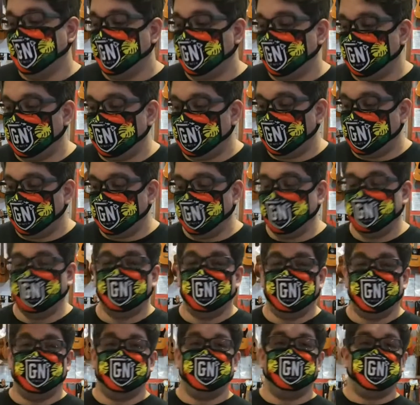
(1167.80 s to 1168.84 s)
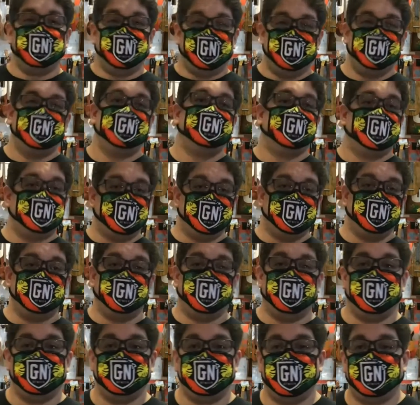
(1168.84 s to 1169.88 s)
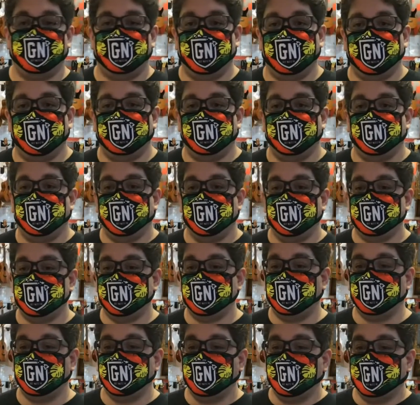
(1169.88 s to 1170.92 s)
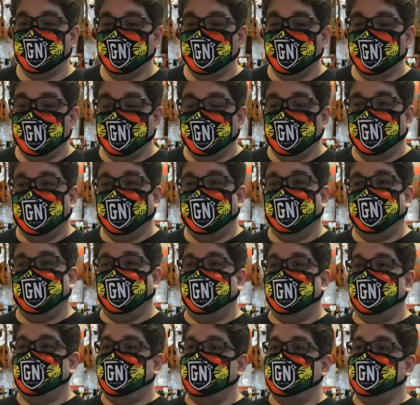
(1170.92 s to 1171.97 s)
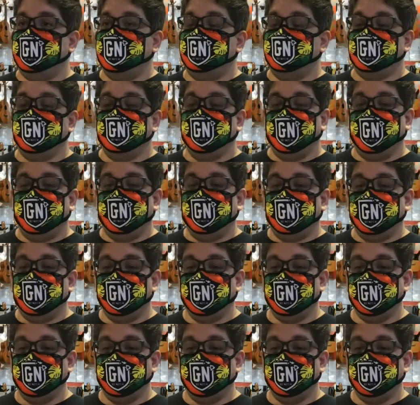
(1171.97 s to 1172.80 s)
including the ukuleles that we have. All right. So that's it for me.